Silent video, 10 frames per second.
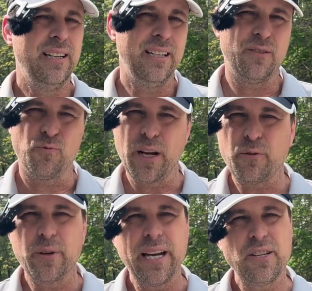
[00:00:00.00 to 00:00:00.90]
it's a
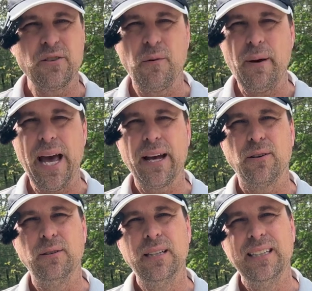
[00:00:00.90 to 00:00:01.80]
recreational
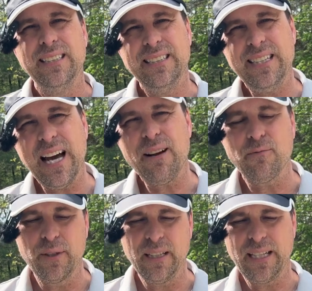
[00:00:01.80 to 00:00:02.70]
paddle, not
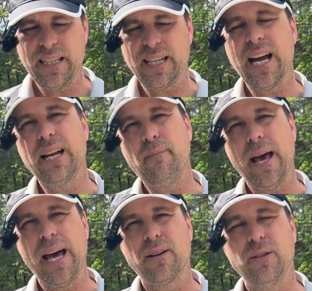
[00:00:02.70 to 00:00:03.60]
really the kind of
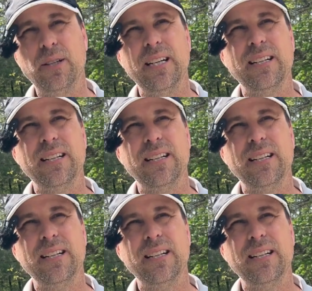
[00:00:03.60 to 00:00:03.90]
paddle